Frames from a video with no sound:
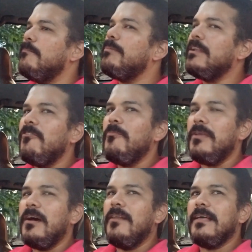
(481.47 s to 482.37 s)
But even
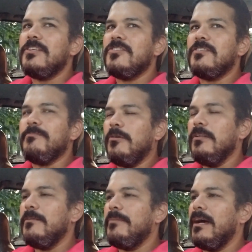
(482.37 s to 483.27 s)
beyond that, just the
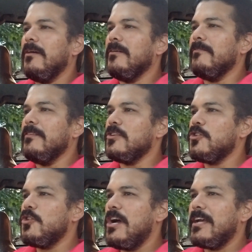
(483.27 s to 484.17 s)
pulling power of the
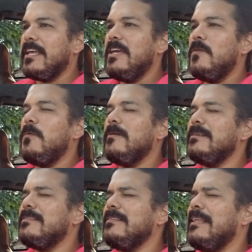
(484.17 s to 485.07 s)
truck, it
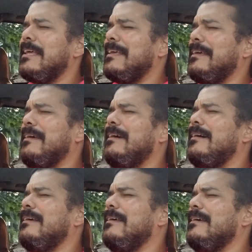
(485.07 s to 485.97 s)
was like
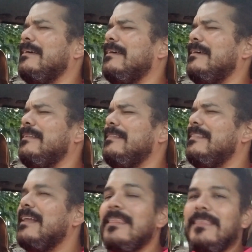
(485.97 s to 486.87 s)

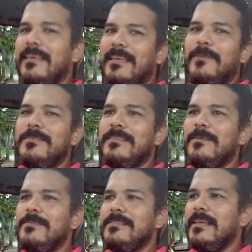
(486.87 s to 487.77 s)
nothing. It
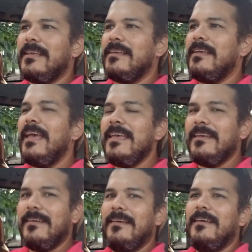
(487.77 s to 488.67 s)
was like cake.